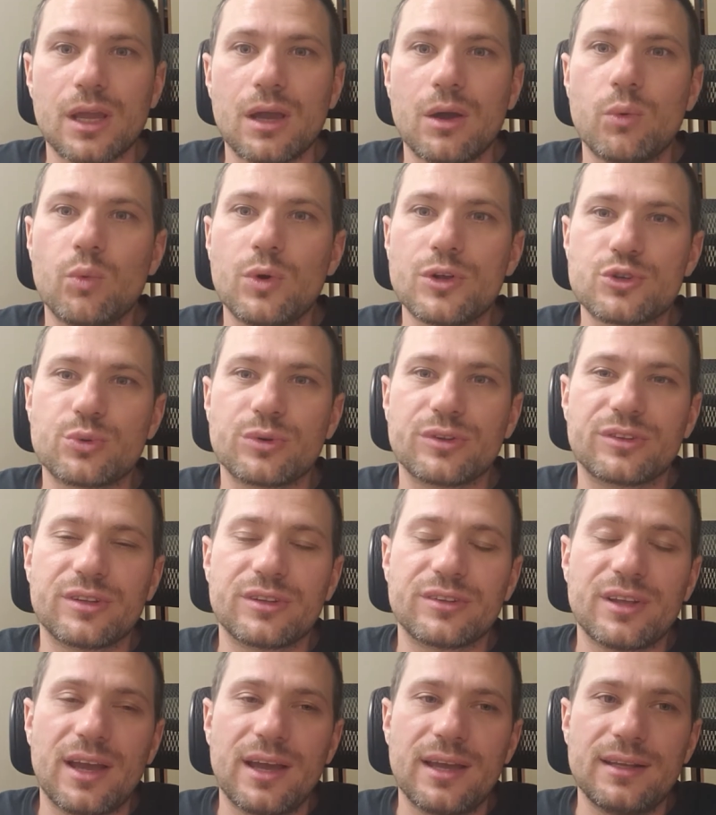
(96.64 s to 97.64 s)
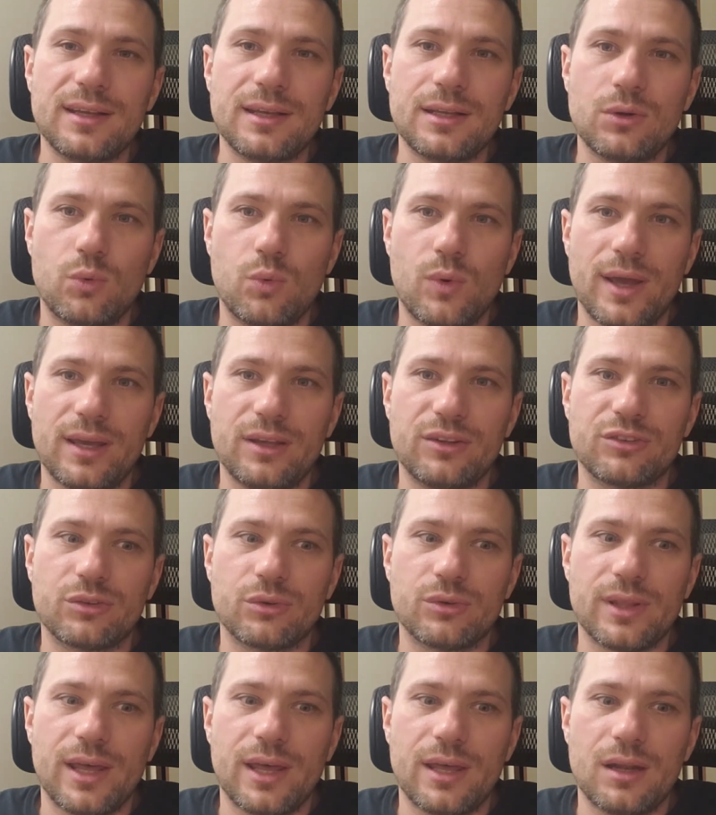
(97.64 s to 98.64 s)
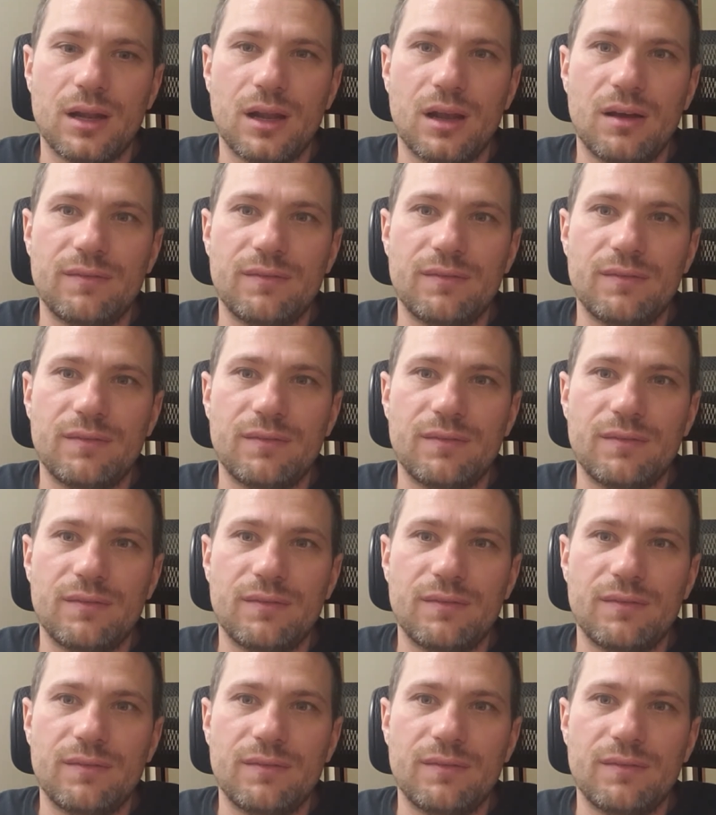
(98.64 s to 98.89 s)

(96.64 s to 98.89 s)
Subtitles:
which was designed in a way so that